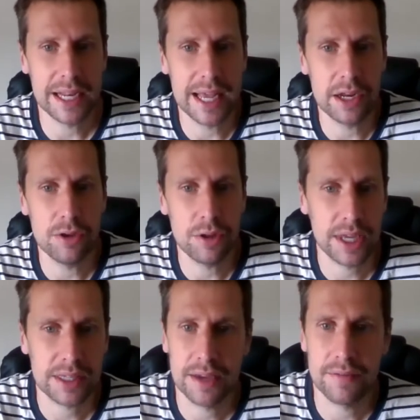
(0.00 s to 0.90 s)
led a youth
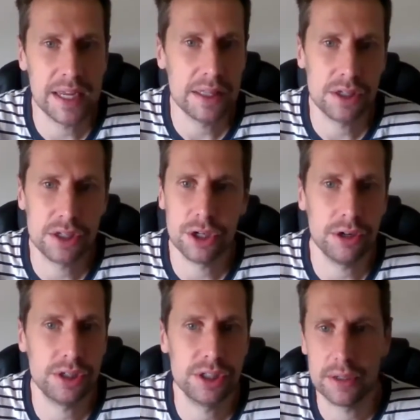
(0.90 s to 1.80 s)
activity in the
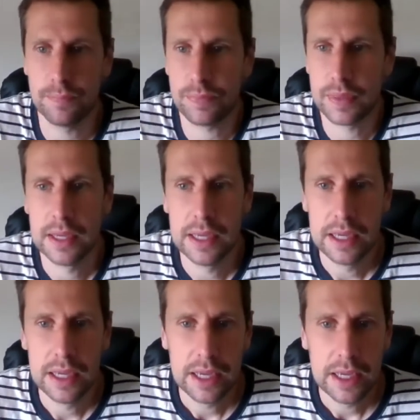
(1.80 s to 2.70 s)
church. And,
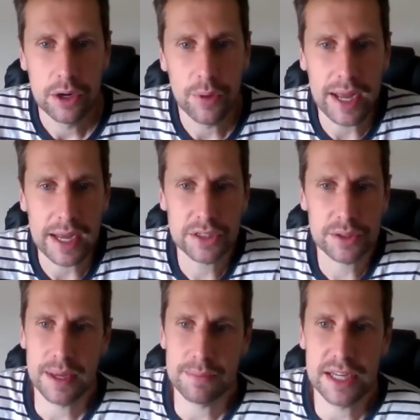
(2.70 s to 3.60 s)
you know, I
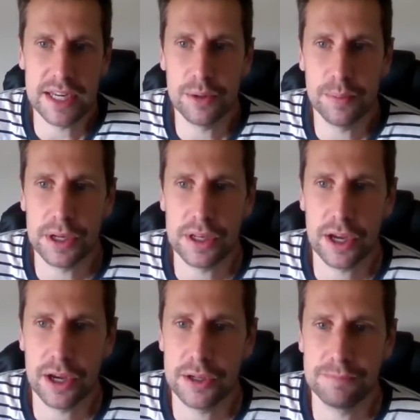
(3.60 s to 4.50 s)
sometimes hear about
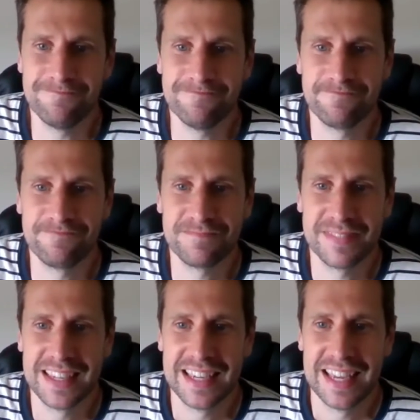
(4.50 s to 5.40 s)

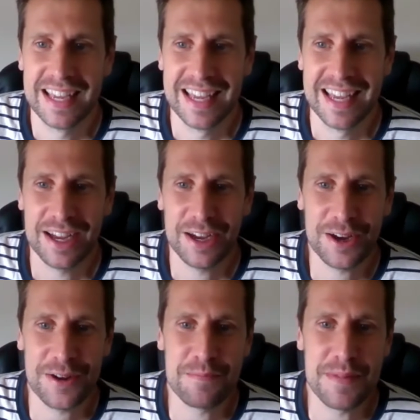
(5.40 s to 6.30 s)

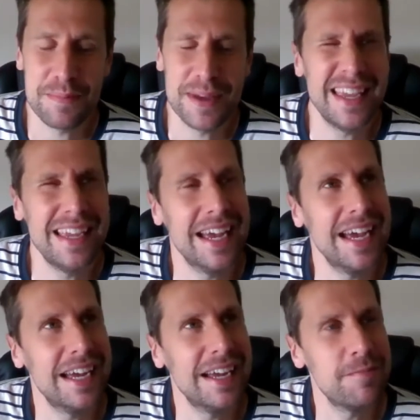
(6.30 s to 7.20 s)
how maybe
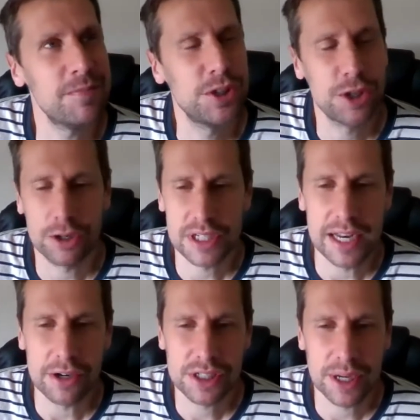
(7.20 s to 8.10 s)
church
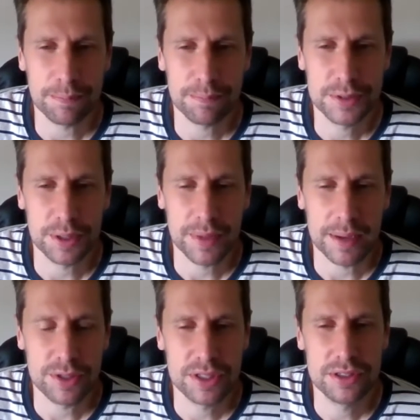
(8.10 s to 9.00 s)
leadership
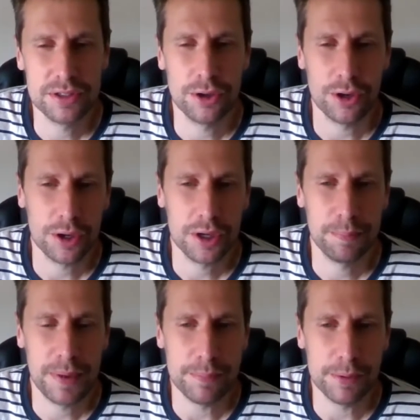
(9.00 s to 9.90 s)
sometimes took
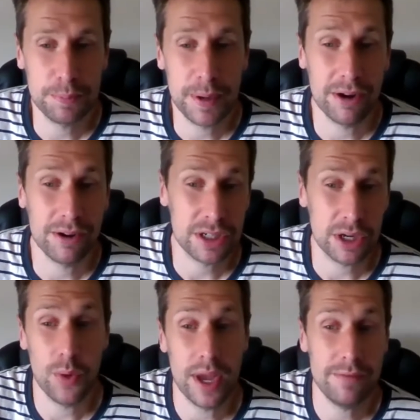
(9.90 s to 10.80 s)
people's parents
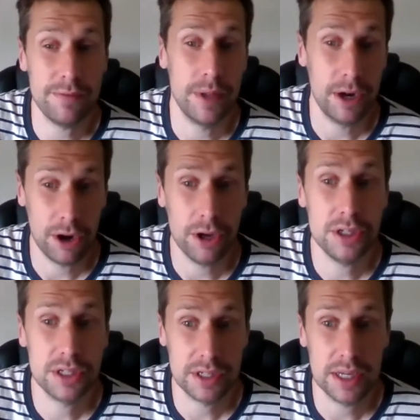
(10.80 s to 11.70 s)
away from their
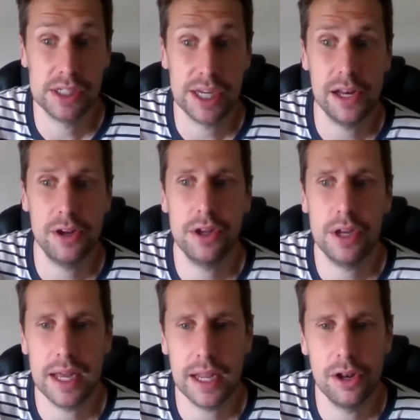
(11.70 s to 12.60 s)
house in childhood.
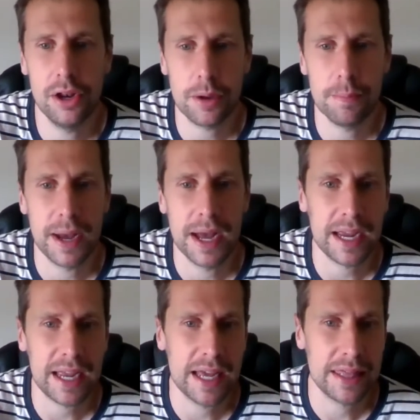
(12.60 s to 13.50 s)
Looking
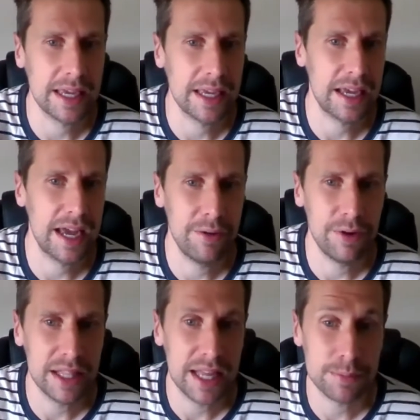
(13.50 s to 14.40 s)
back, I think I
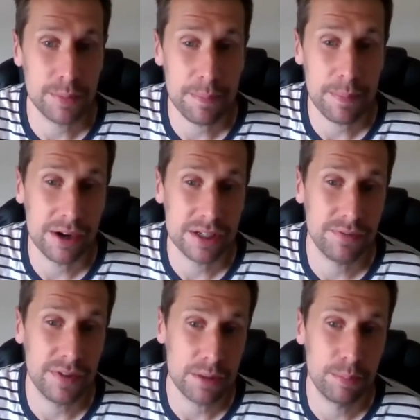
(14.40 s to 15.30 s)
realized my parents'
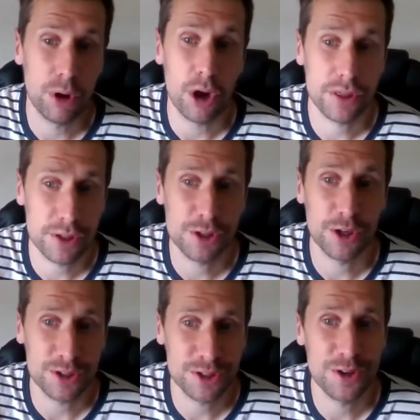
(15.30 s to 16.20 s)
faith brought the
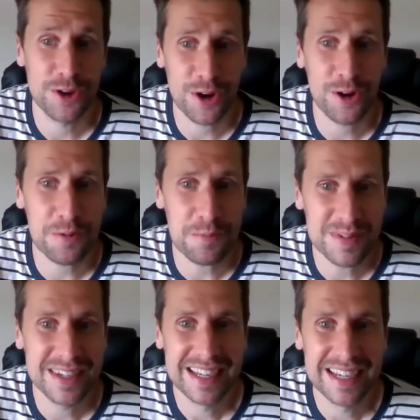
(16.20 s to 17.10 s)
church to our
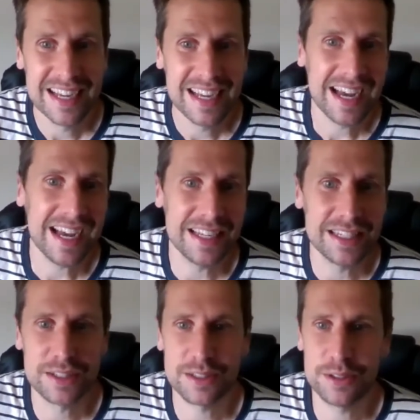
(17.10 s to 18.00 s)
home
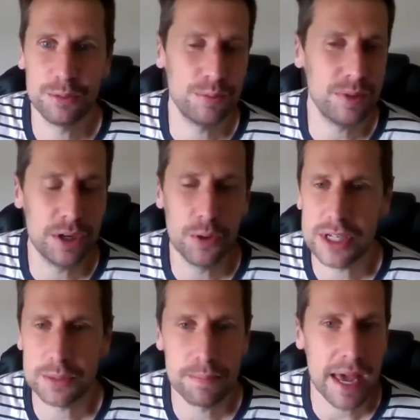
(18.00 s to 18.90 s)
as, you know, we
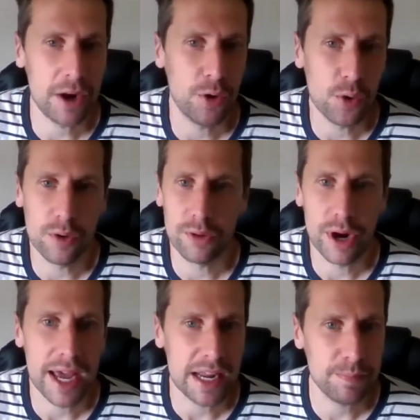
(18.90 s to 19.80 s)
just met a whole
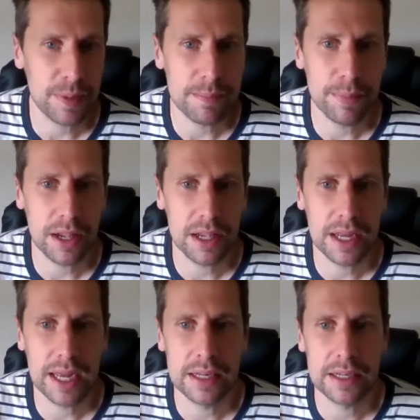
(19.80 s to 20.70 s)
variety of people.
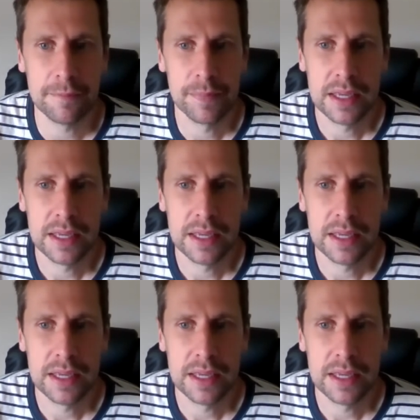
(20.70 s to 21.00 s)
And,